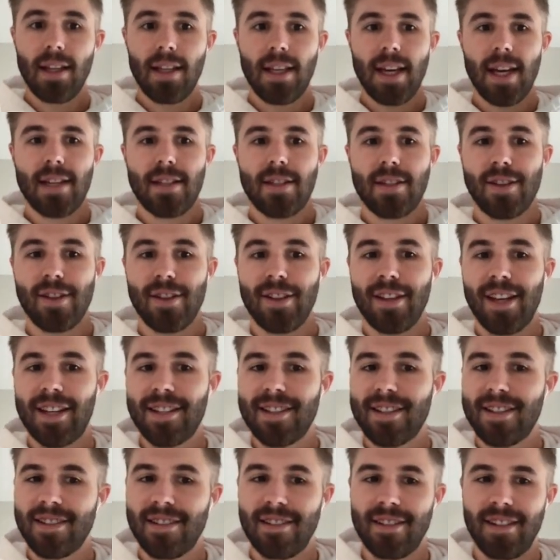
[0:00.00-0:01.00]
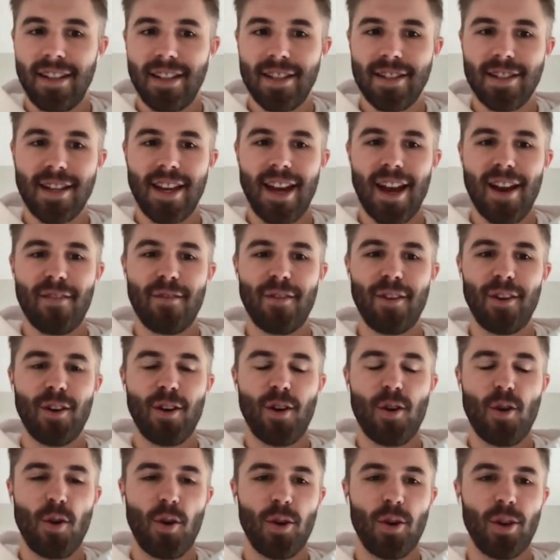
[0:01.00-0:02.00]
Yeah, so it's kind of
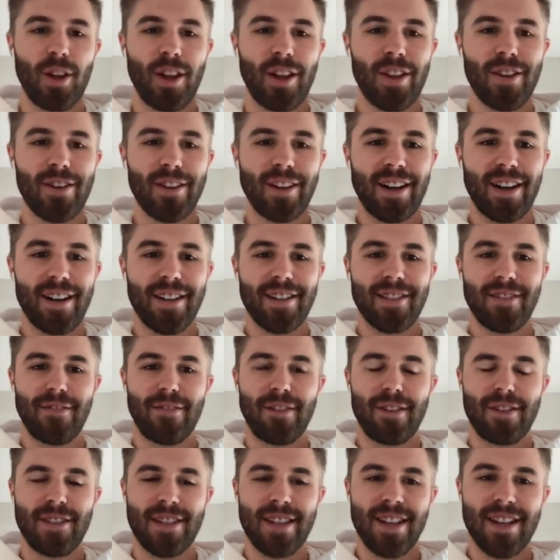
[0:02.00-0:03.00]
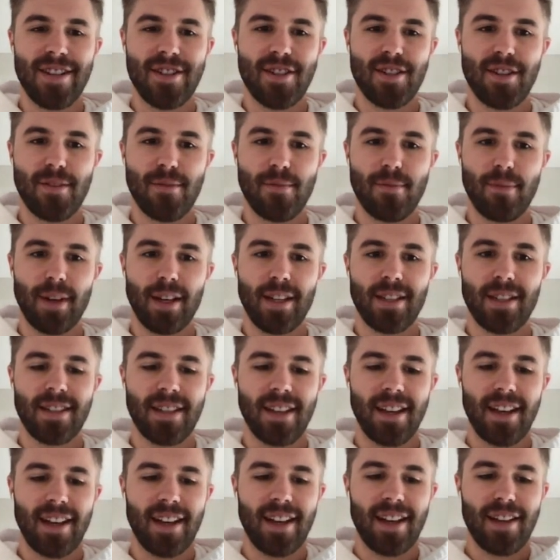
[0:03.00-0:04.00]
a whole other conversation, but
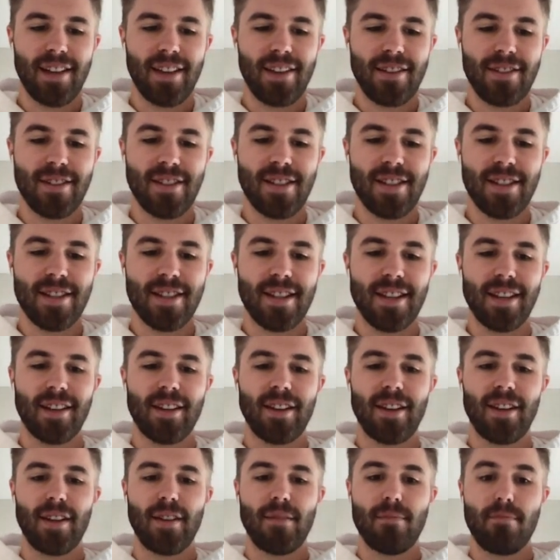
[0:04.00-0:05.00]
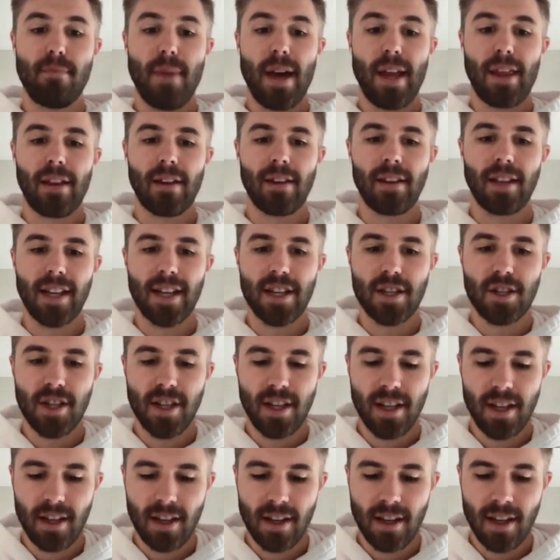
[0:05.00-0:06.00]
there's this thing called
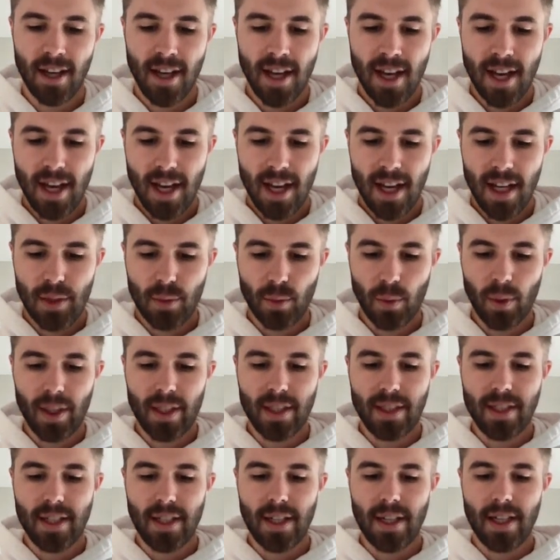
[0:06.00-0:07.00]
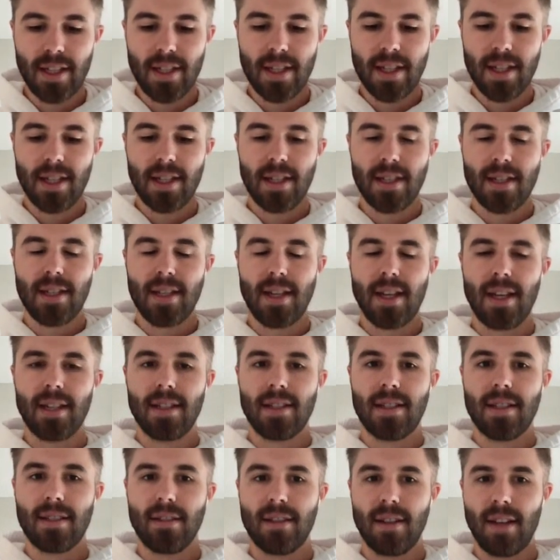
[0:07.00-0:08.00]
methylation, and what it does is
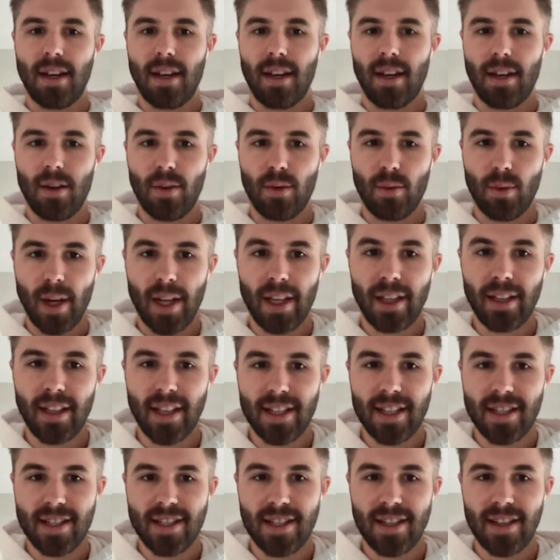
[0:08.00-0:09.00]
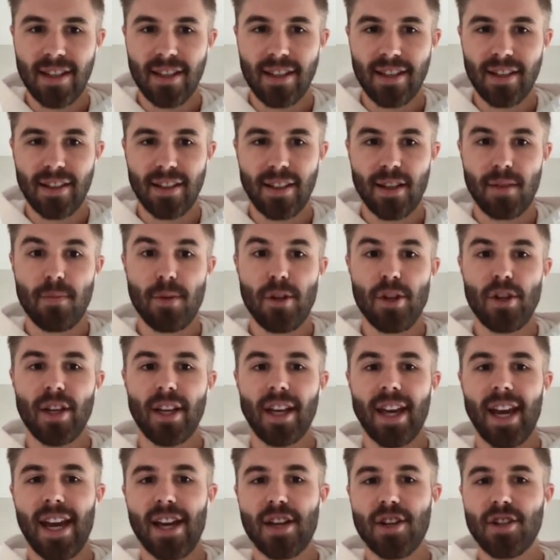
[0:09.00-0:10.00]
it regulates the
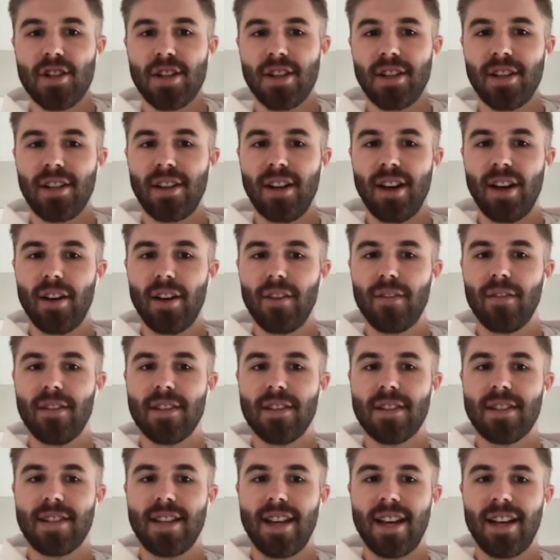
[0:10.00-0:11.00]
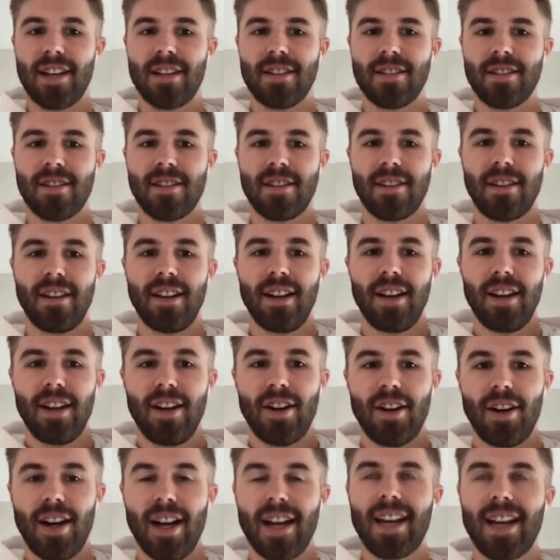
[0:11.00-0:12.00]
communication of the cells,
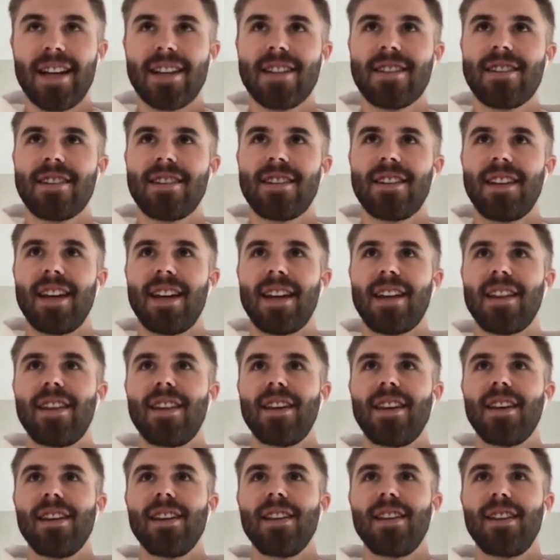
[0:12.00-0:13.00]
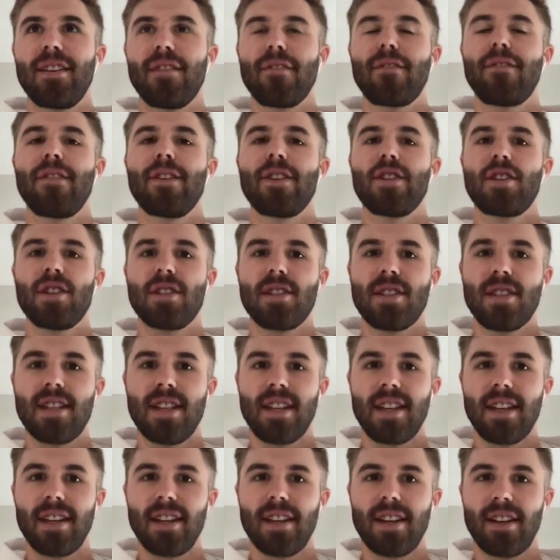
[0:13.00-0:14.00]
or I guess like the
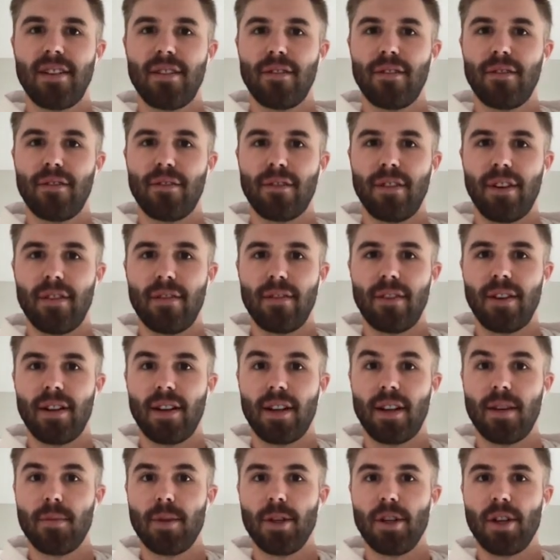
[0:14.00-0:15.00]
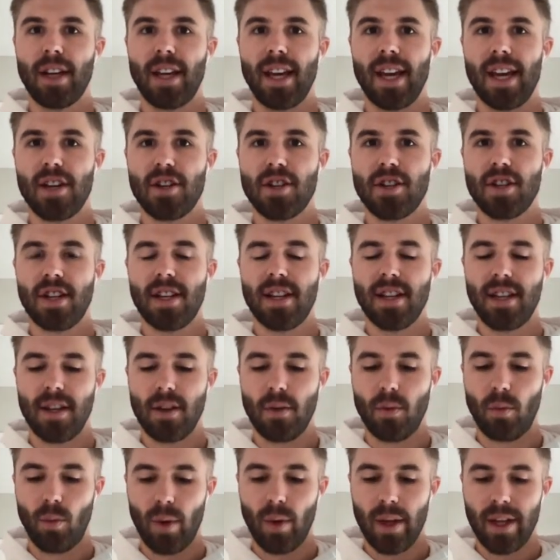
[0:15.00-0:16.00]
efficiency of their communication,
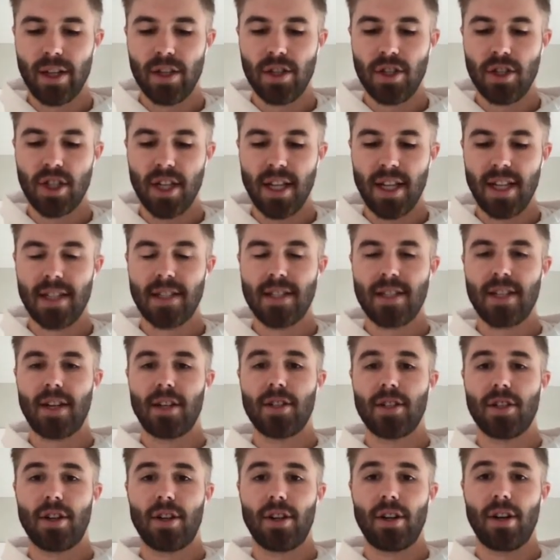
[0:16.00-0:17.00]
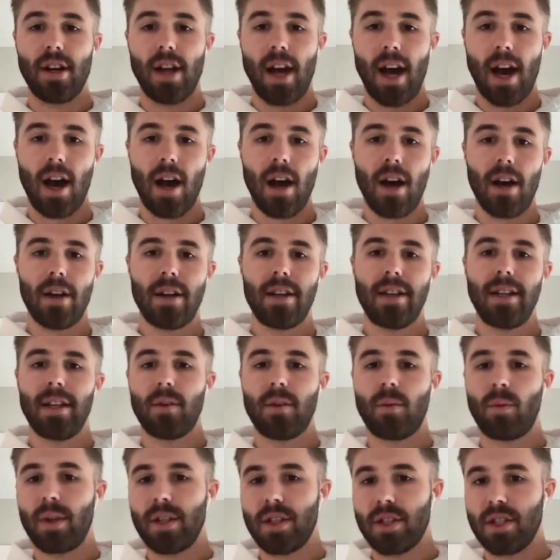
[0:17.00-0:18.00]
and when genes are turned on
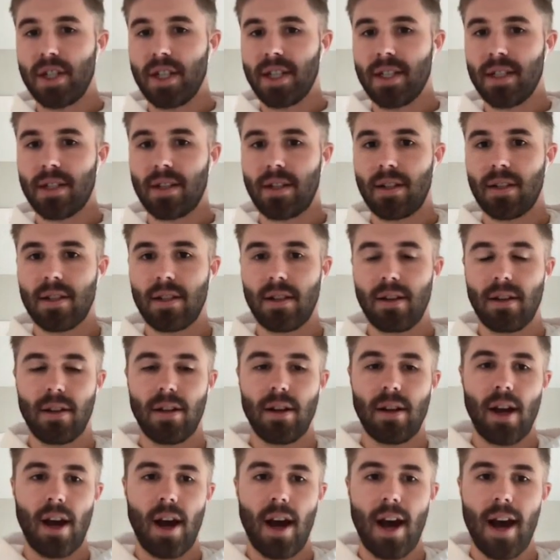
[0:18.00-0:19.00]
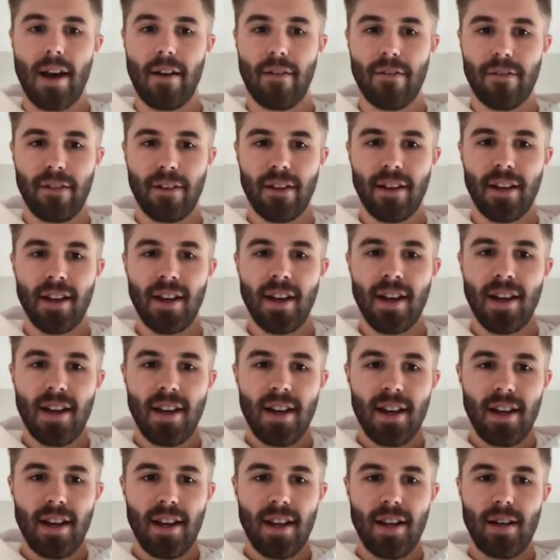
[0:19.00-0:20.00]
and when genes are turned
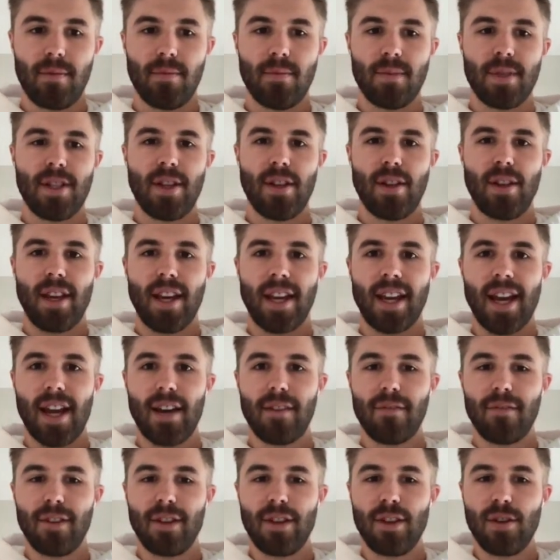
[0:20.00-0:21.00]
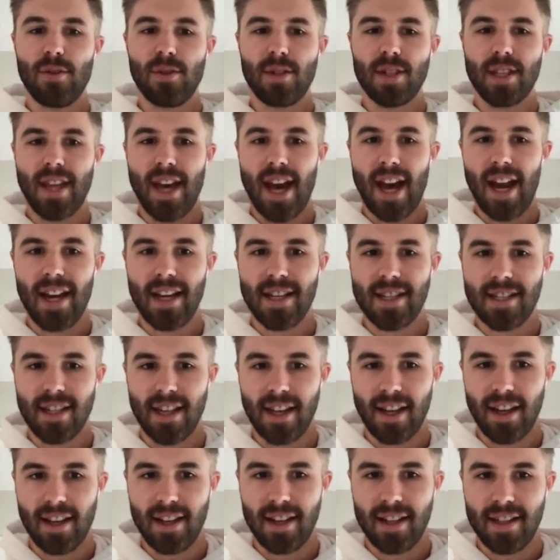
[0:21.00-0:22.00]
off. So they kind of use that as
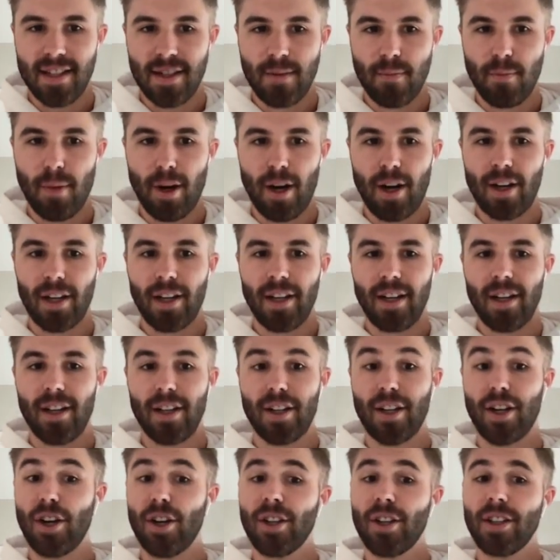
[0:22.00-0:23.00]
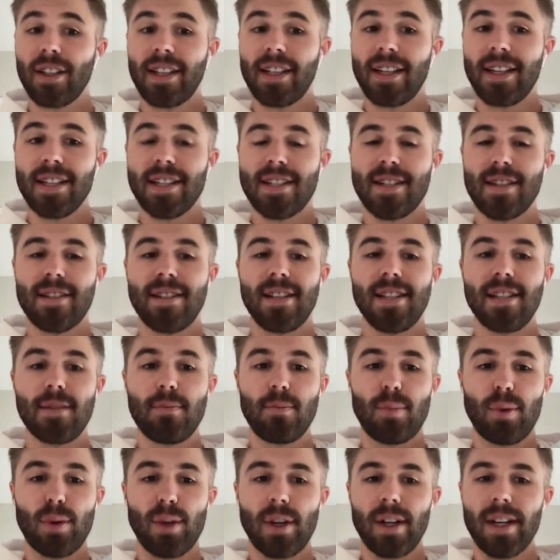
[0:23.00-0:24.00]
a marker. Currently,
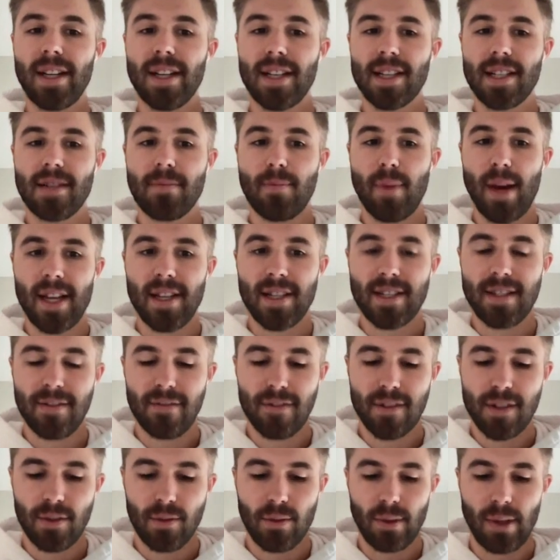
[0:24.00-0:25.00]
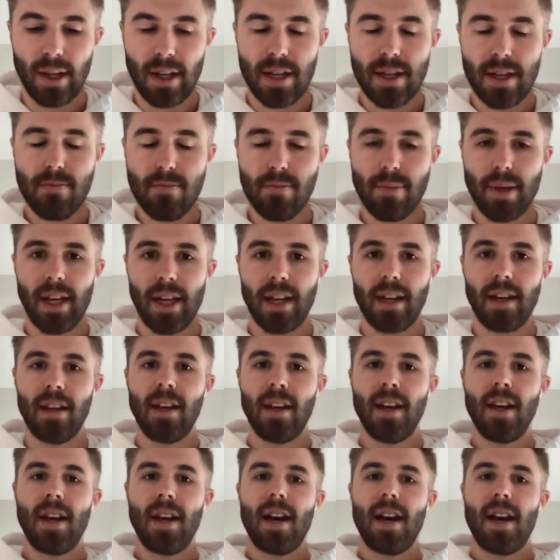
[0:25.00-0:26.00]
it's pretty expensive to run, but
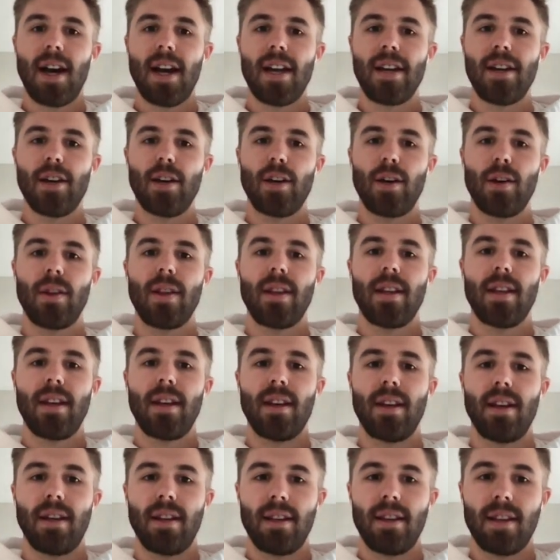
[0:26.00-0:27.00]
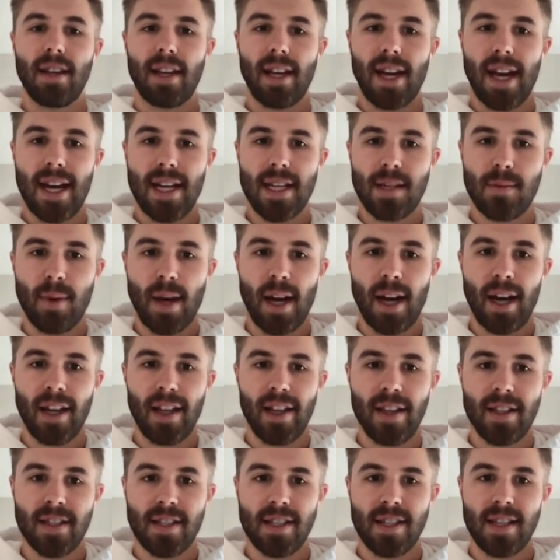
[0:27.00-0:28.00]
I know the guys
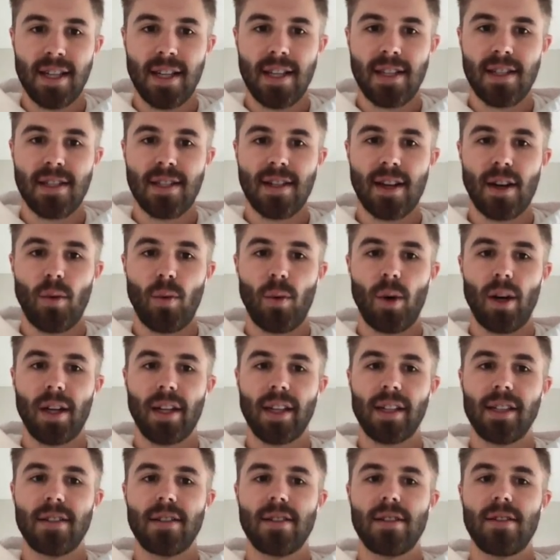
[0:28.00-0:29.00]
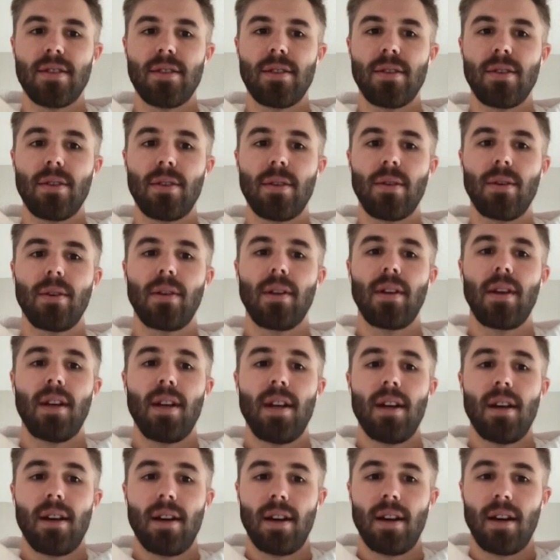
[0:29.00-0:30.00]
behind the scenes are working to
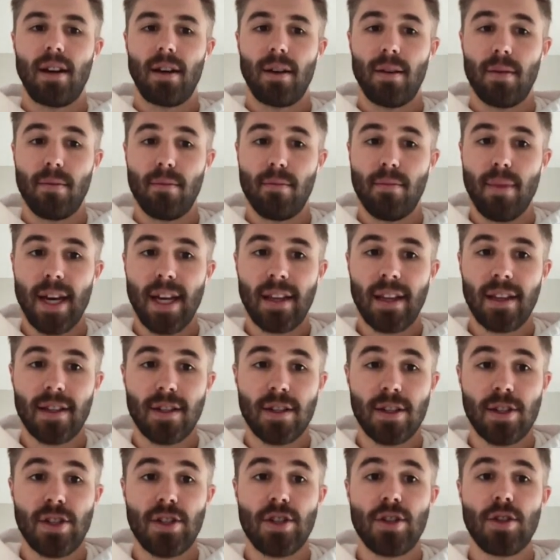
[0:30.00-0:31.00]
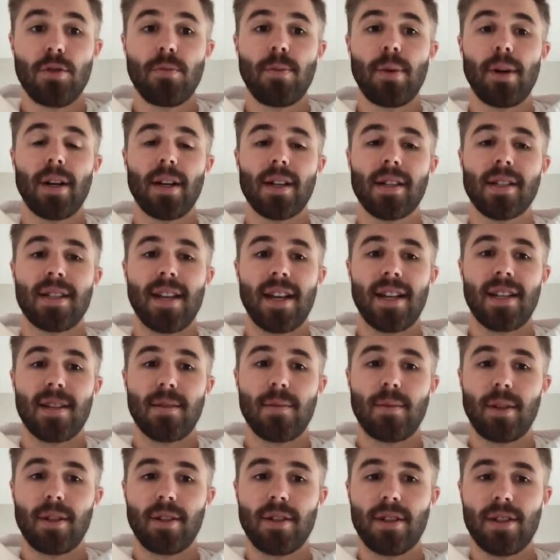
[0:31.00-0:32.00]
make this super accessible.